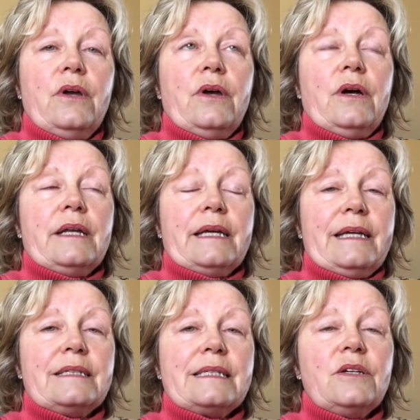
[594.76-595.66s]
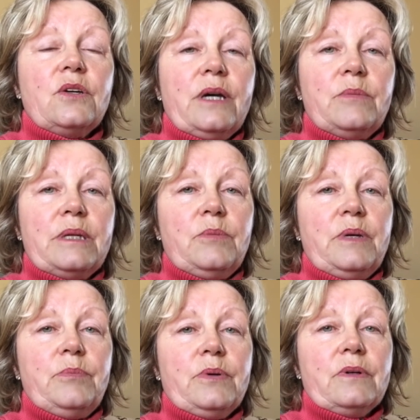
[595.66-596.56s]
and I can't tell you how many
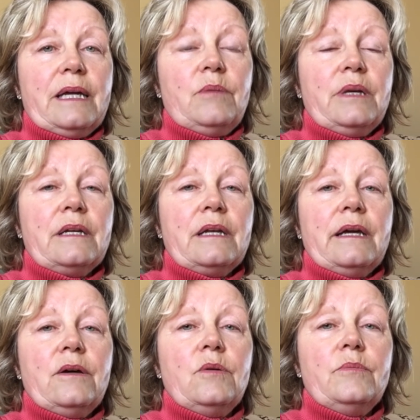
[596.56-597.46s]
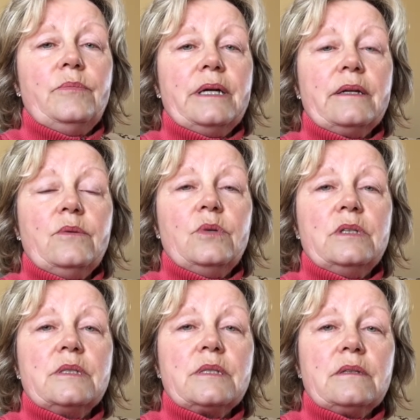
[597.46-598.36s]
people came in and out, but it
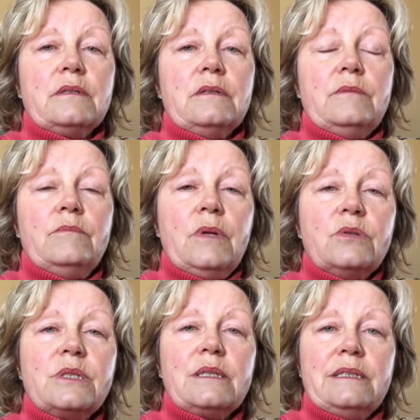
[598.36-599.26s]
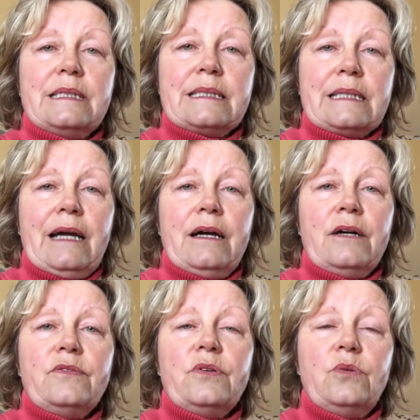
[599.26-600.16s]
was mostly
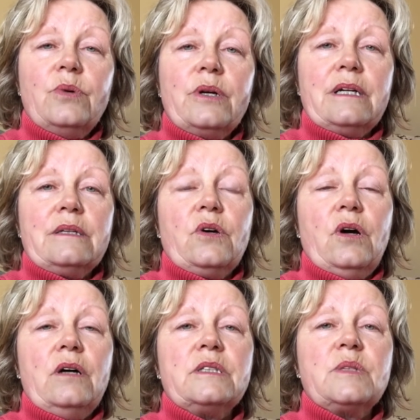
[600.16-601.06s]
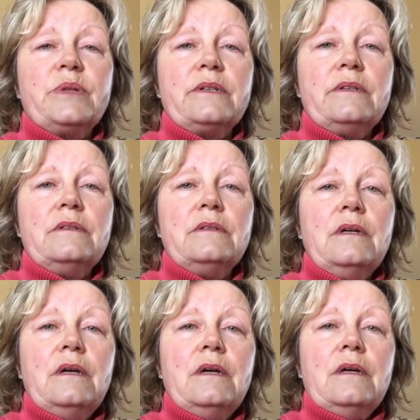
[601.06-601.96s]
staff who work at the hospital,
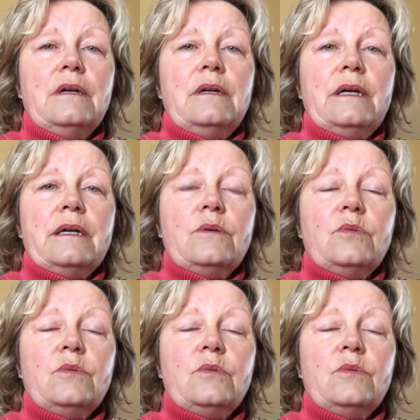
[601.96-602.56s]
and